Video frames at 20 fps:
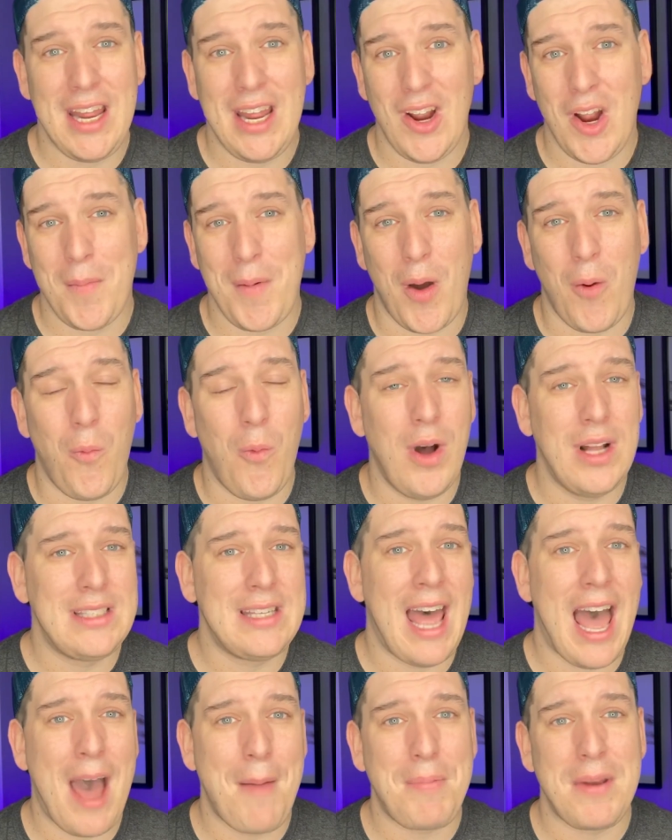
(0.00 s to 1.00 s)
here about
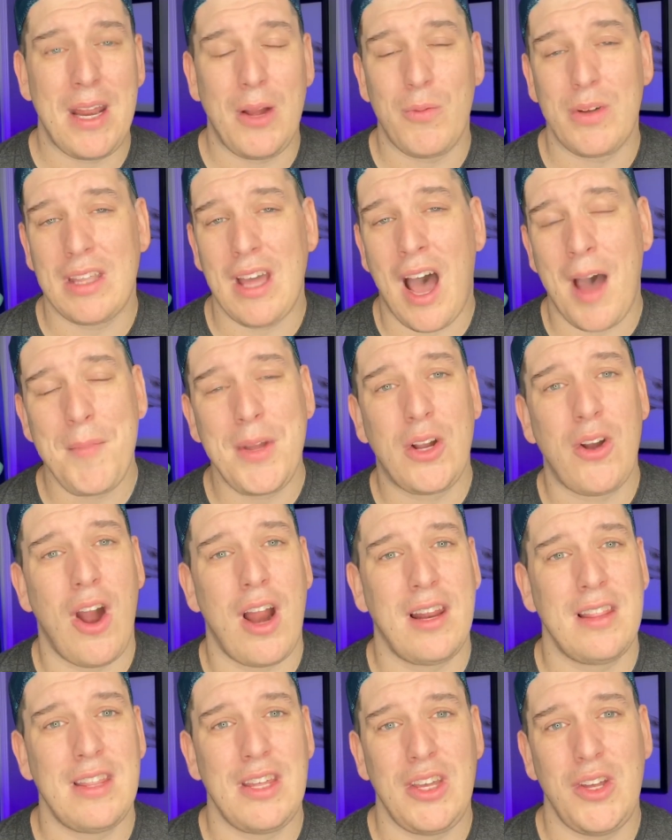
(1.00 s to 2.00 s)
what's happening with
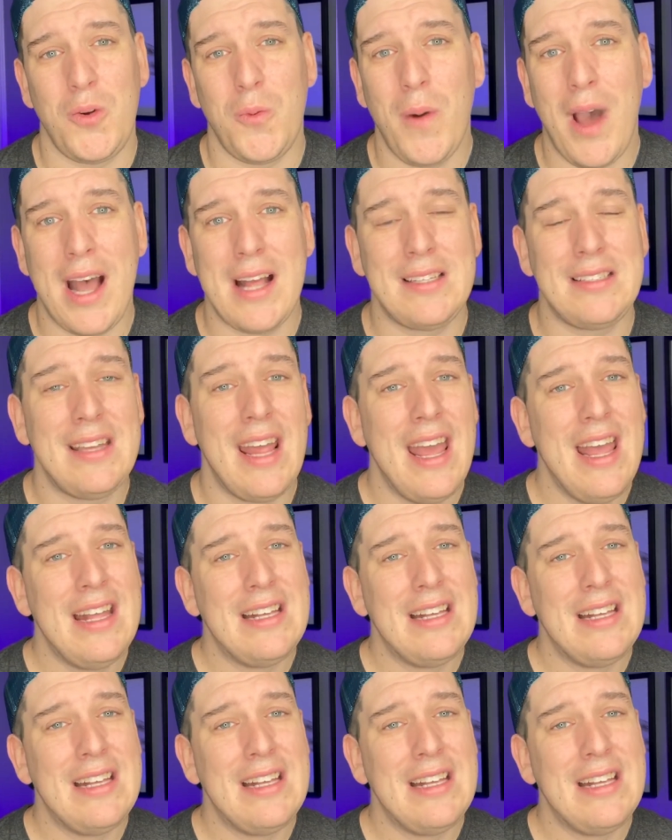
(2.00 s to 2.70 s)
Omicron in the US.